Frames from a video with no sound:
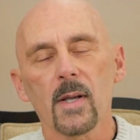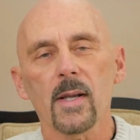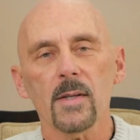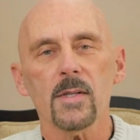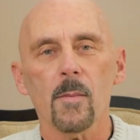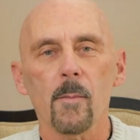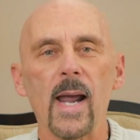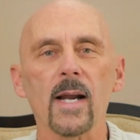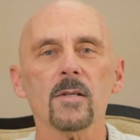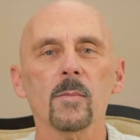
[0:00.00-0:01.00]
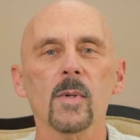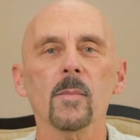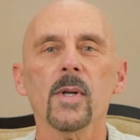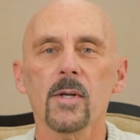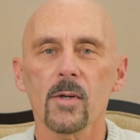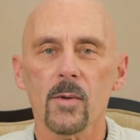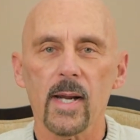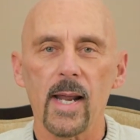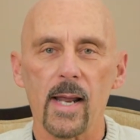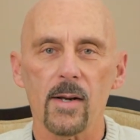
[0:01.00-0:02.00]
is the maximum you'll
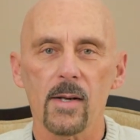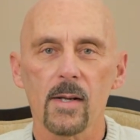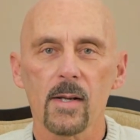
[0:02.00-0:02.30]
get.